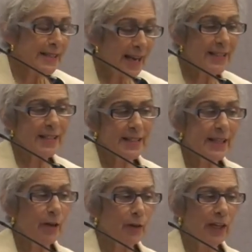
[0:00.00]

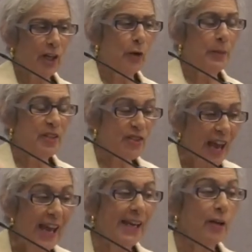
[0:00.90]
necessarily going to be
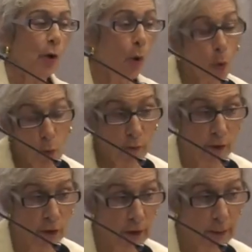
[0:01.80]
taken
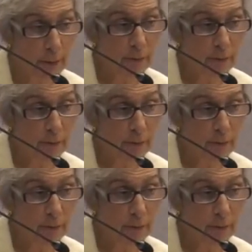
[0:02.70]
over